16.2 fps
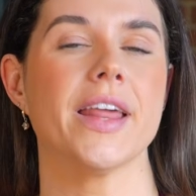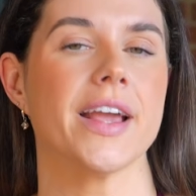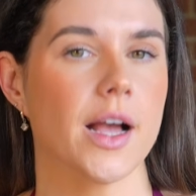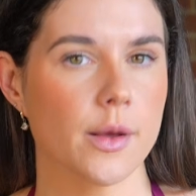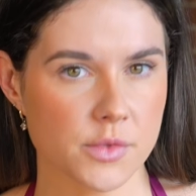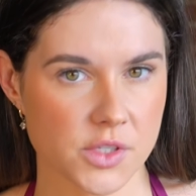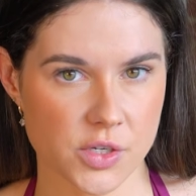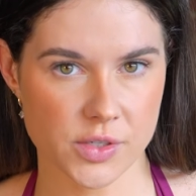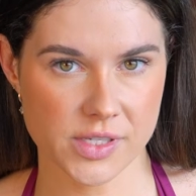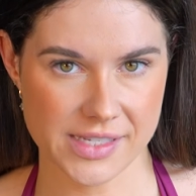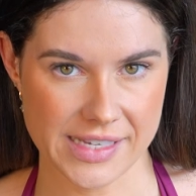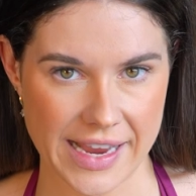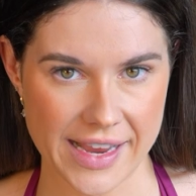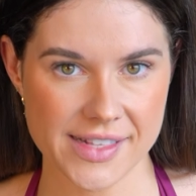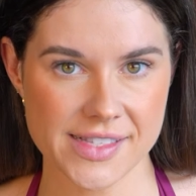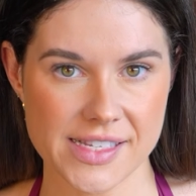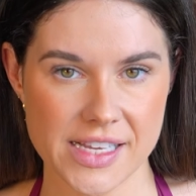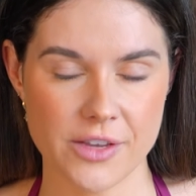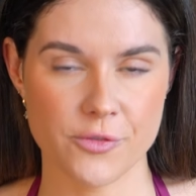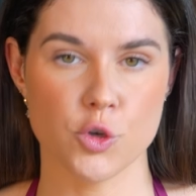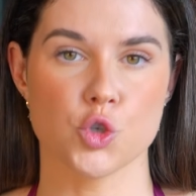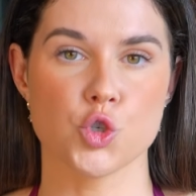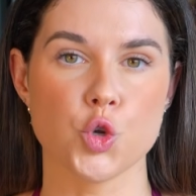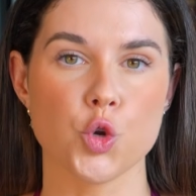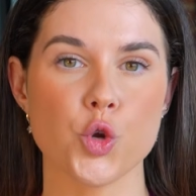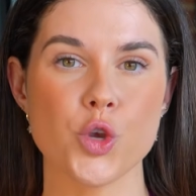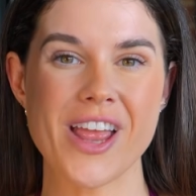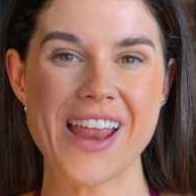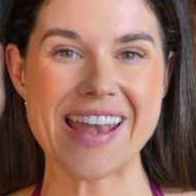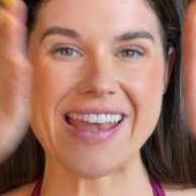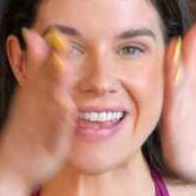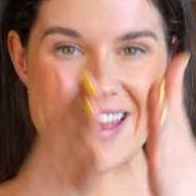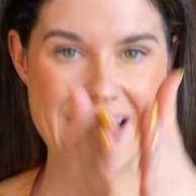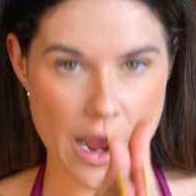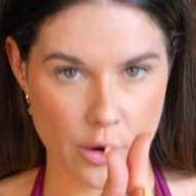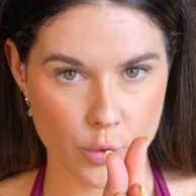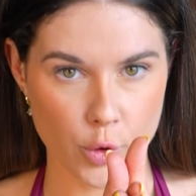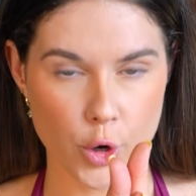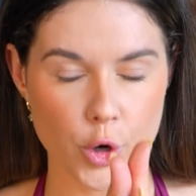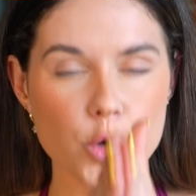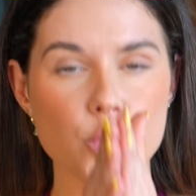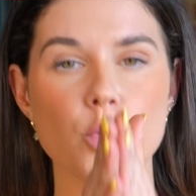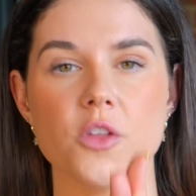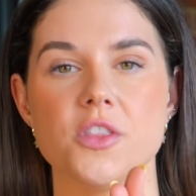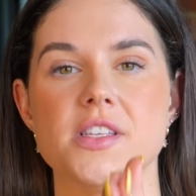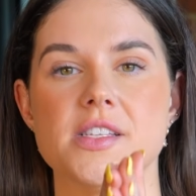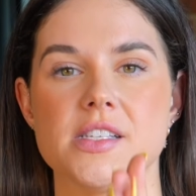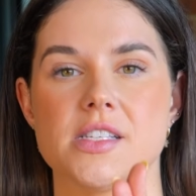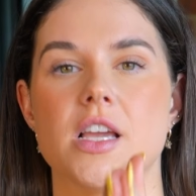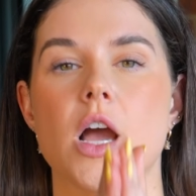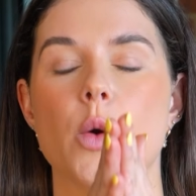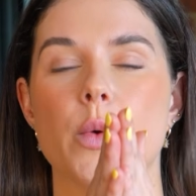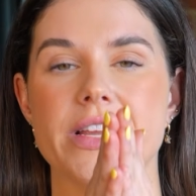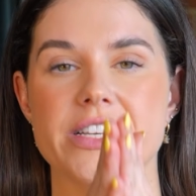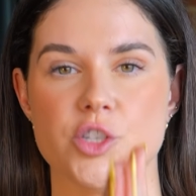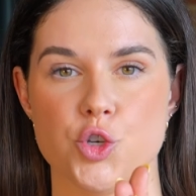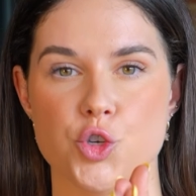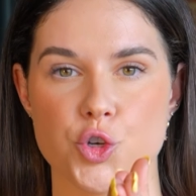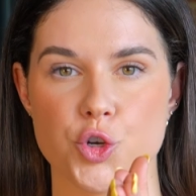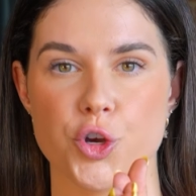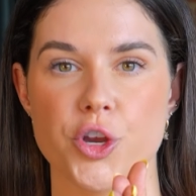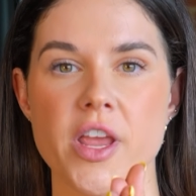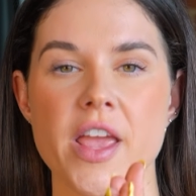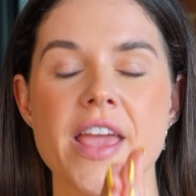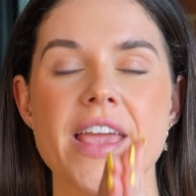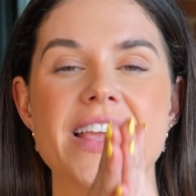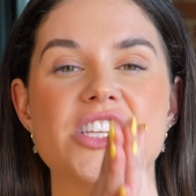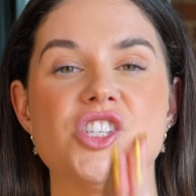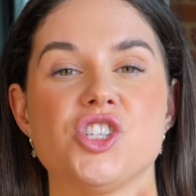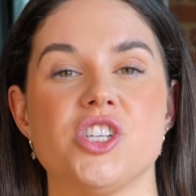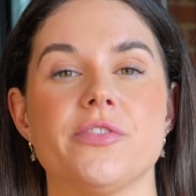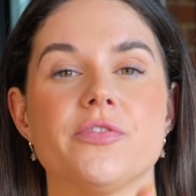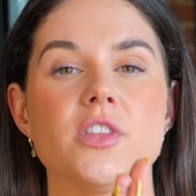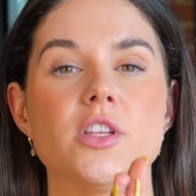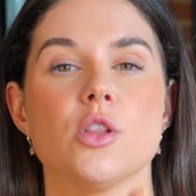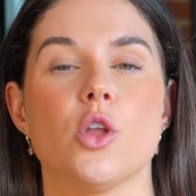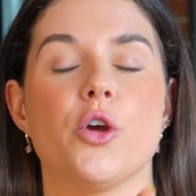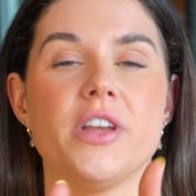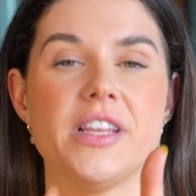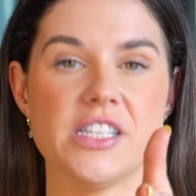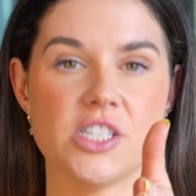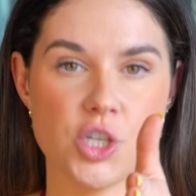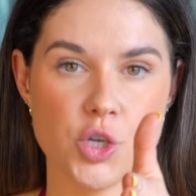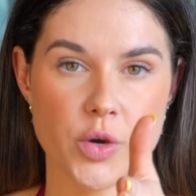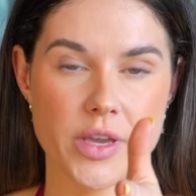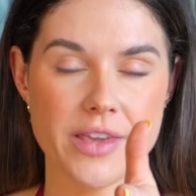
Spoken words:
it comes to your stance, if you're too narrow, what this is going to do is shift the load into your